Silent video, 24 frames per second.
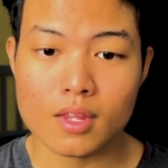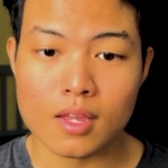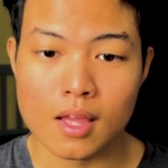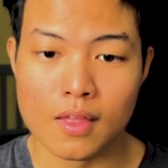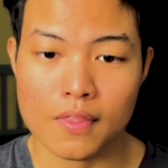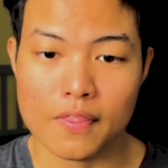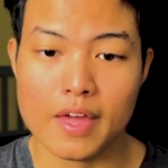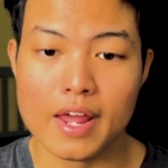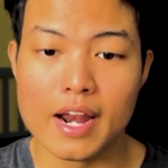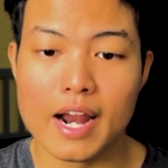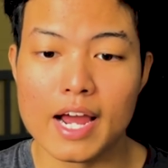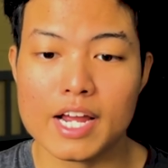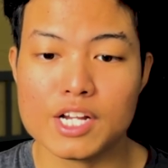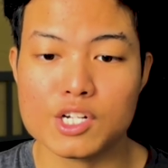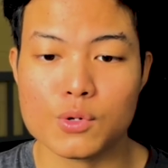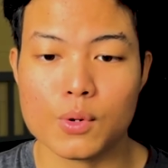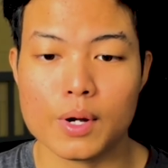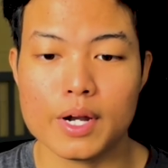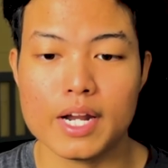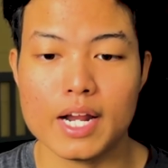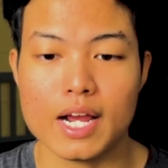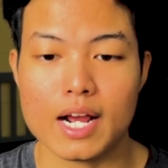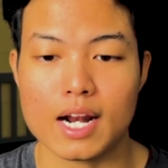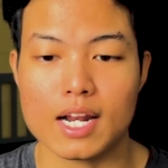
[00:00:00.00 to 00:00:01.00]
Then I
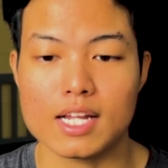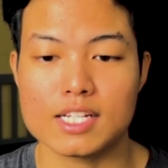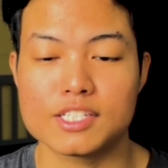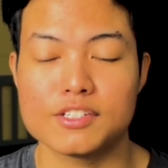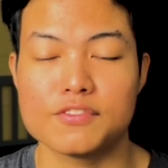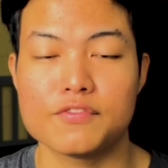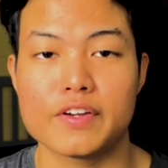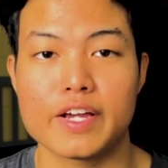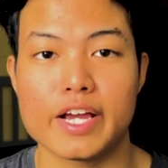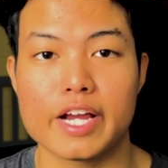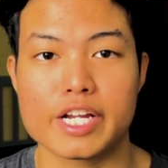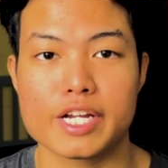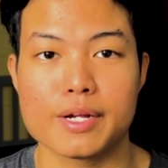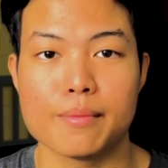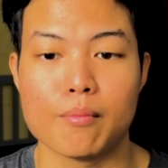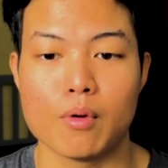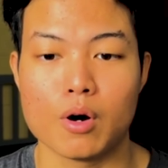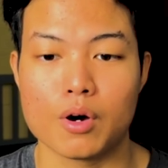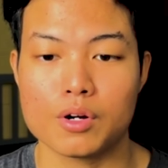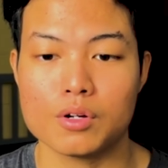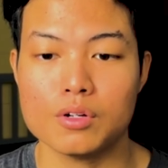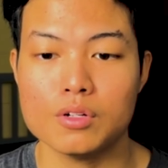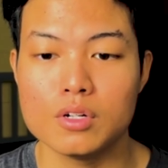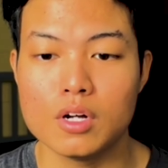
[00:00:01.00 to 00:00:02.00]
train a classification
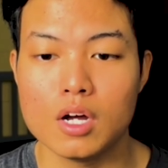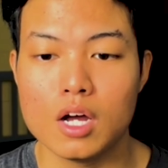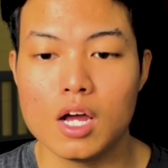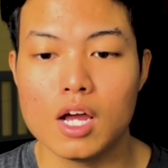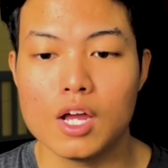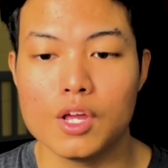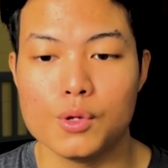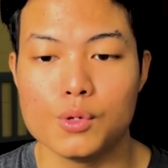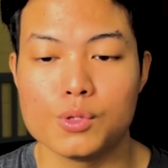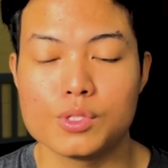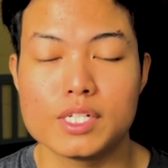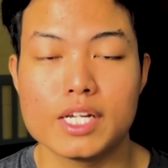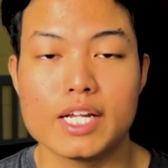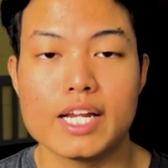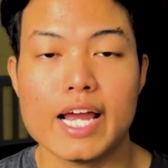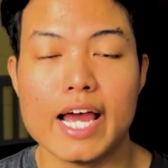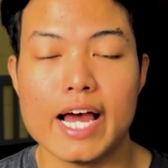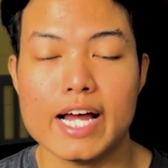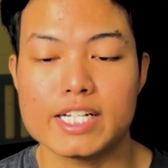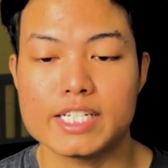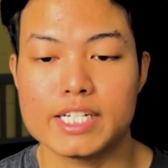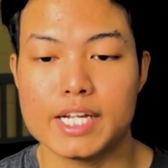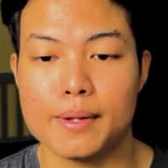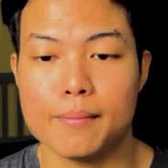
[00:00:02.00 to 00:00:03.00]
model using
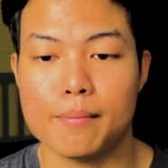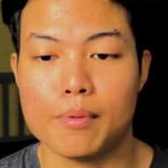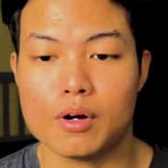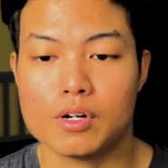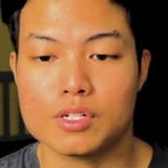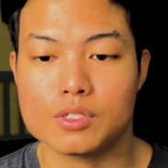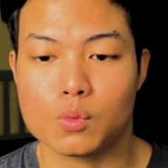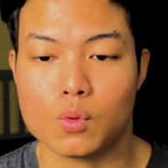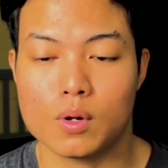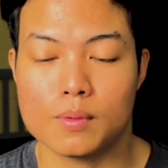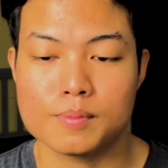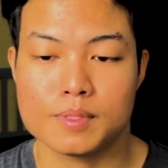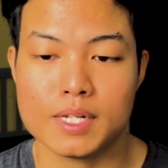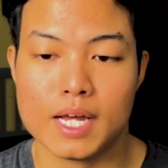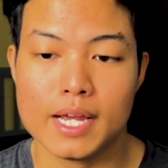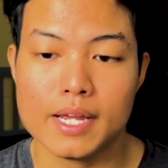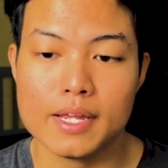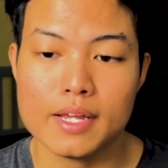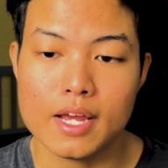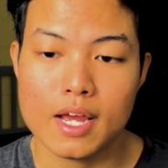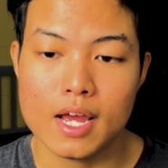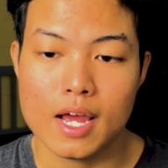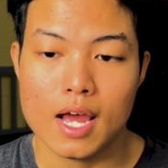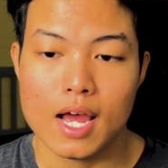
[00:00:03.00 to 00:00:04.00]
H-Import website,
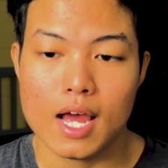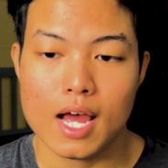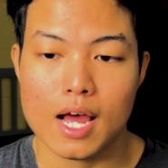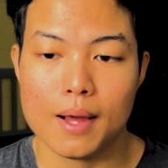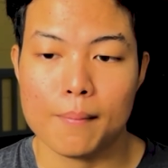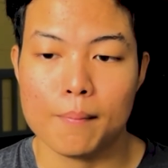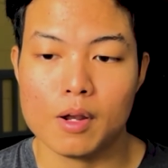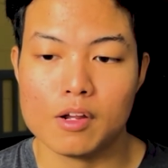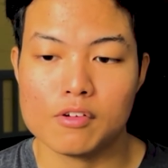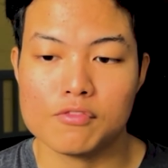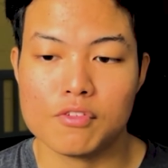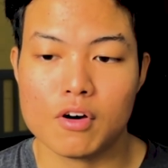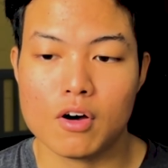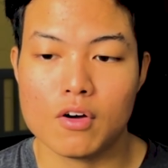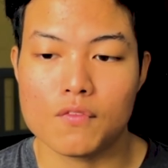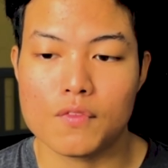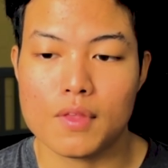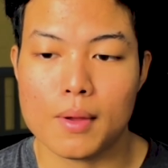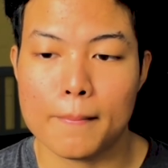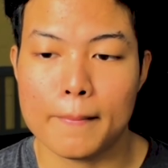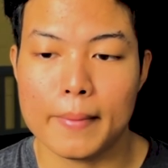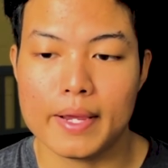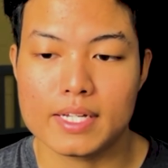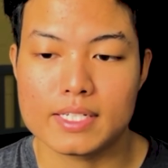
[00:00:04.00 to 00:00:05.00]
a platform
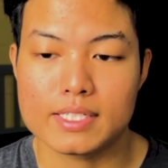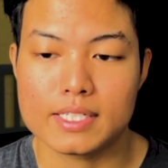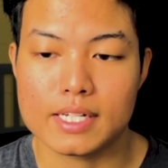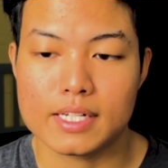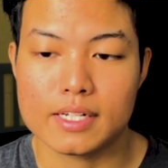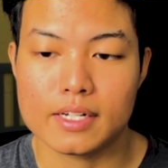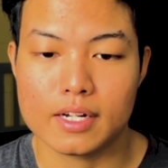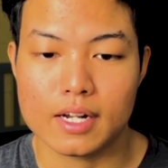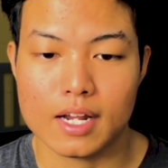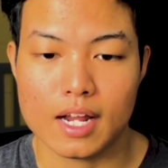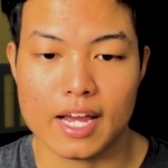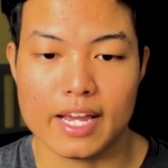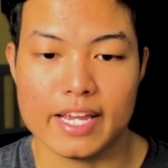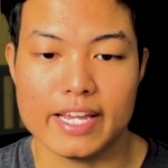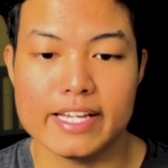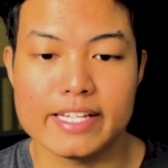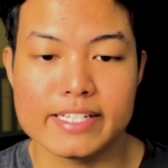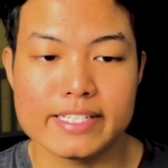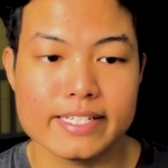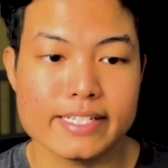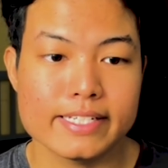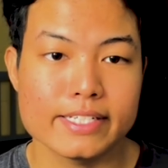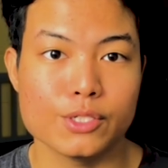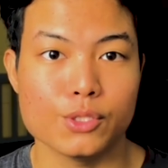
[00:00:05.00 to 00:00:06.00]
that makes it
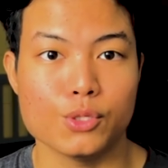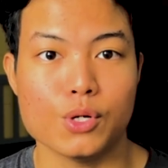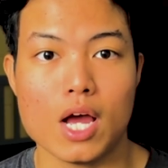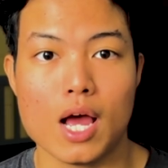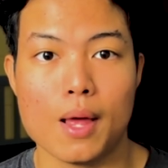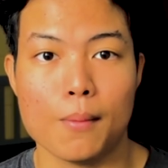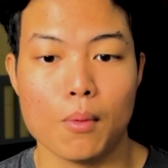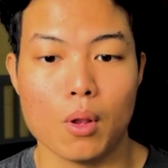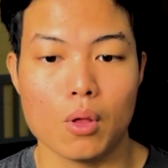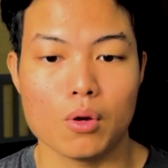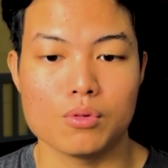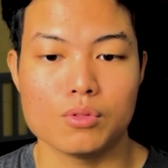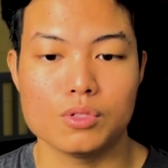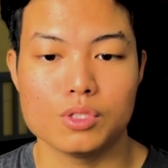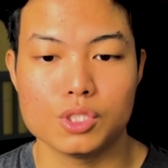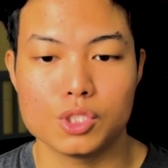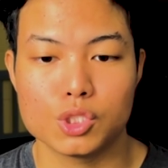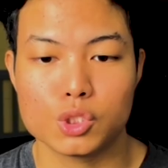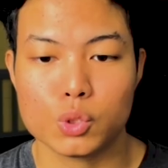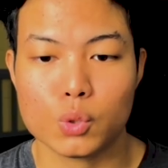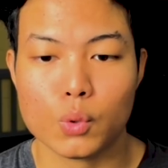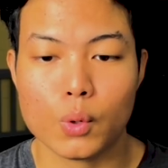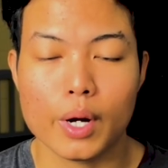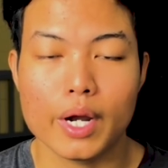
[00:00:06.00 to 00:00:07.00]
easy to upload,
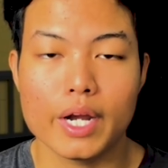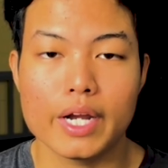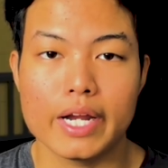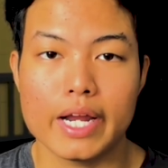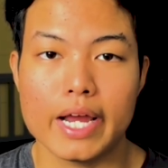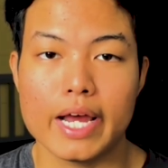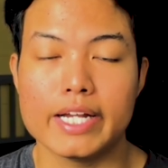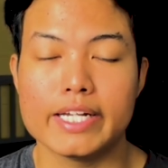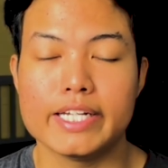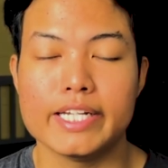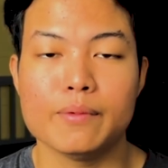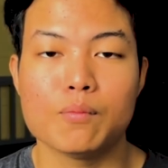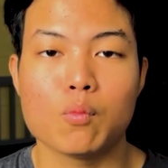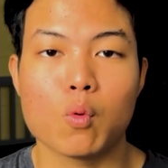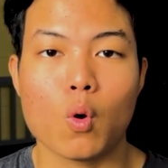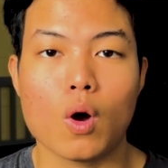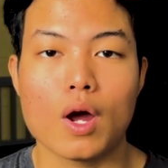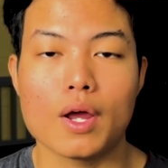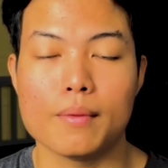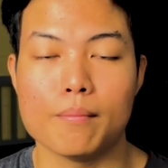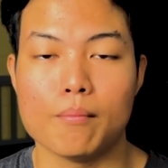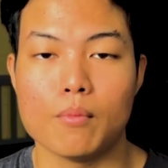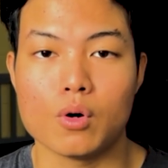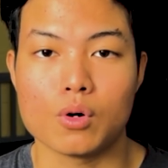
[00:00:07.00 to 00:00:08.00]
train, and
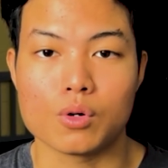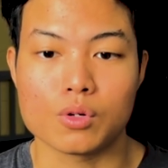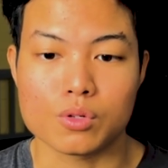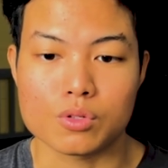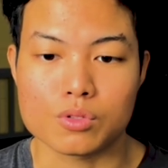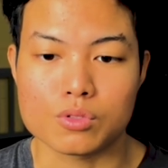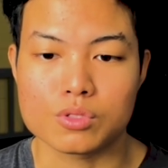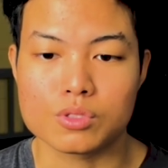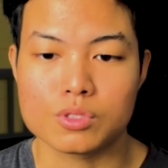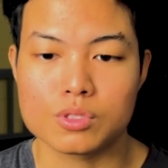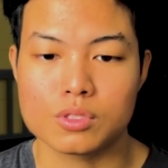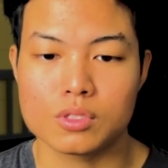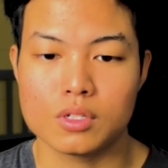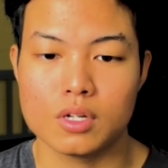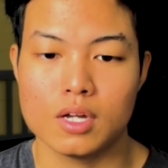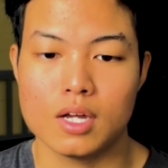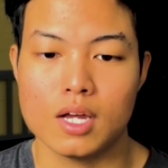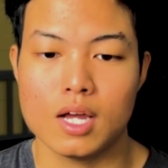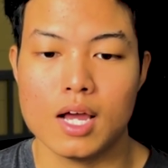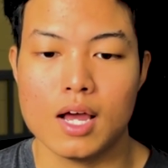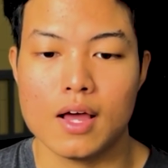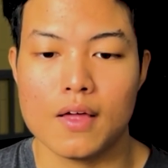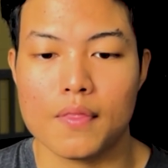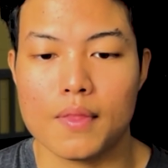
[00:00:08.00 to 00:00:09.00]
deploy models.
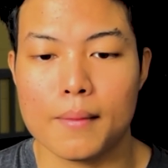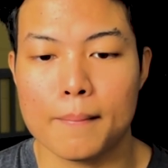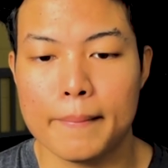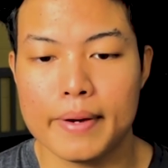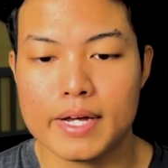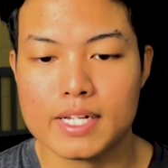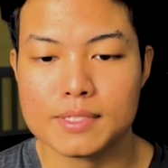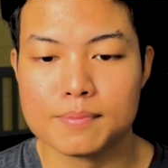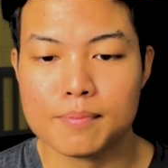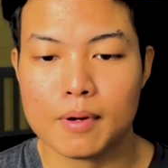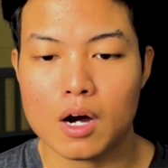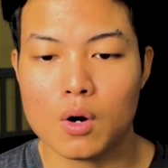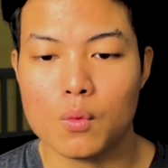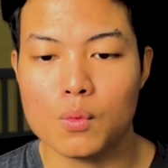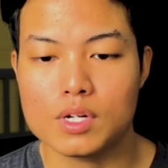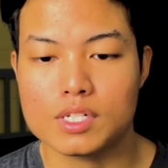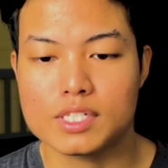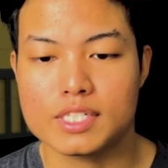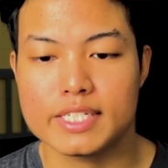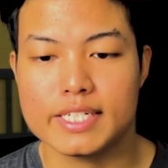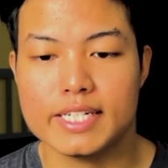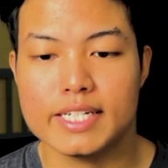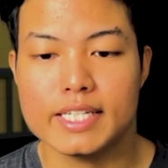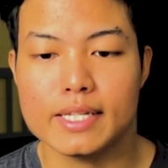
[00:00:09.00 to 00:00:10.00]
The best part was
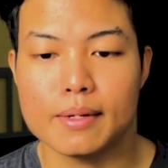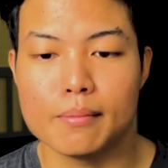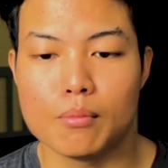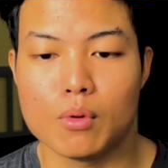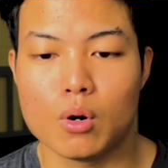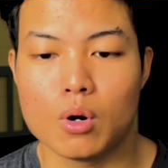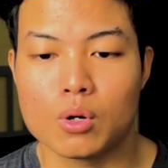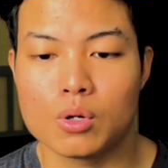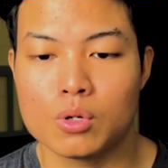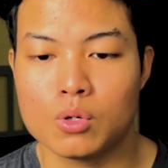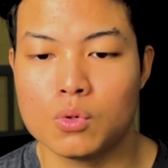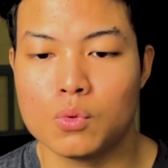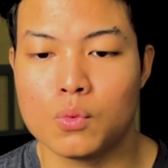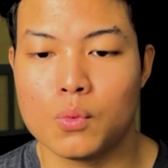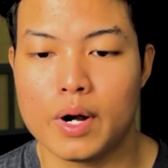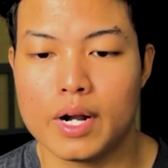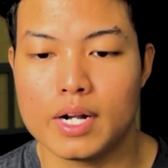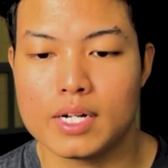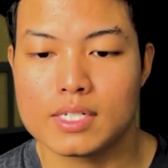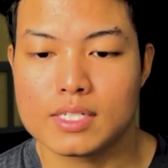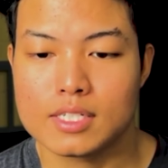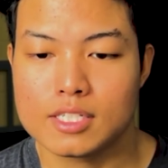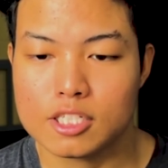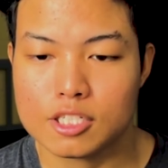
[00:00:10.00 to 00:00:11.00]
seeing the model
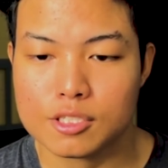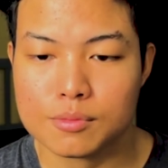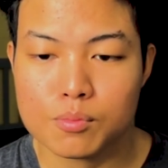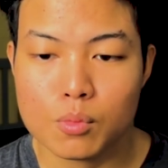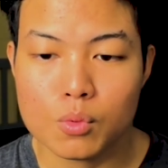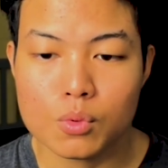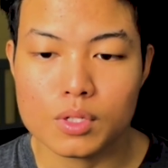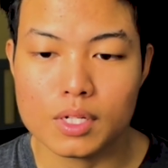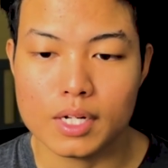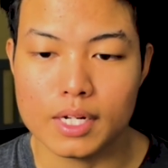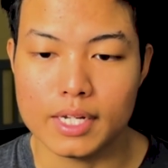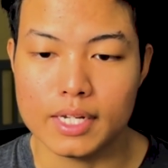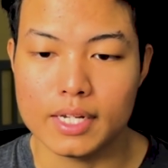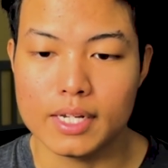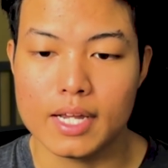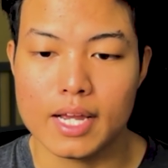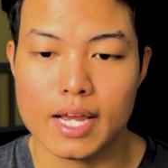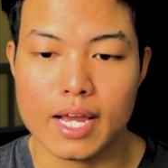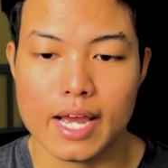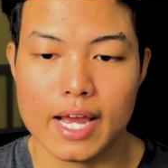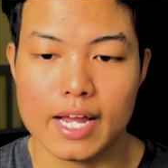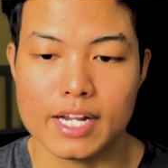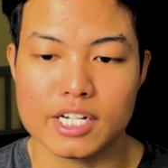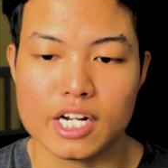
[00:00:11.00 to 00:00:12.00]
run smoothly
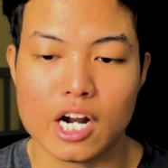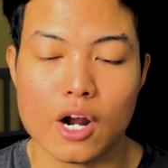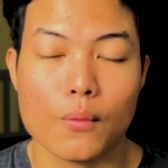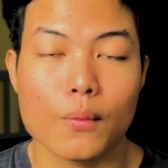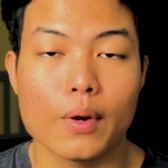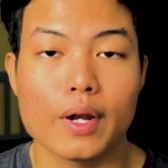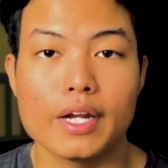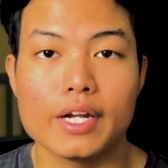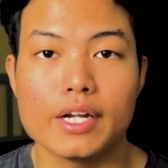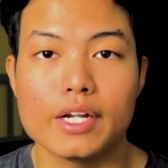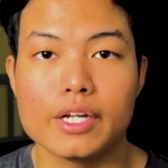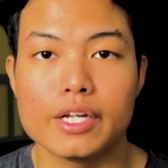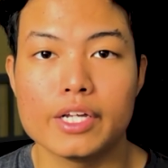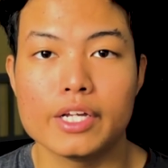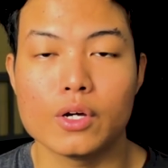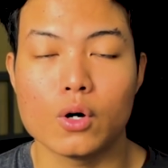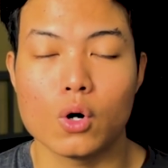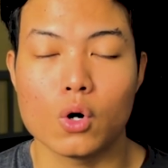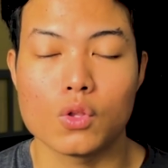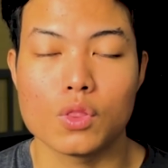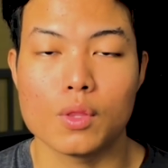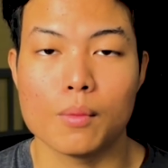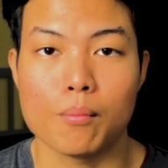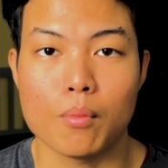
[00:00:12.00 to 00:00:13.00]
and directly
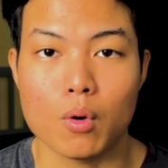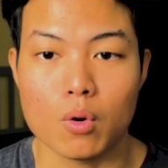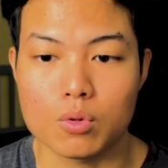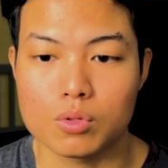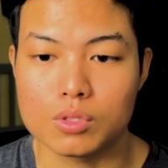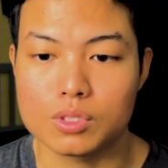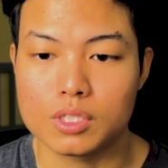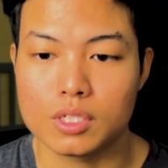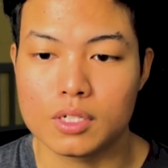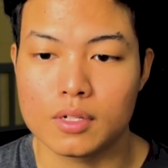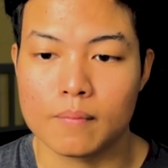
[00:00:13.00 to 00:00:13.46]
on the board.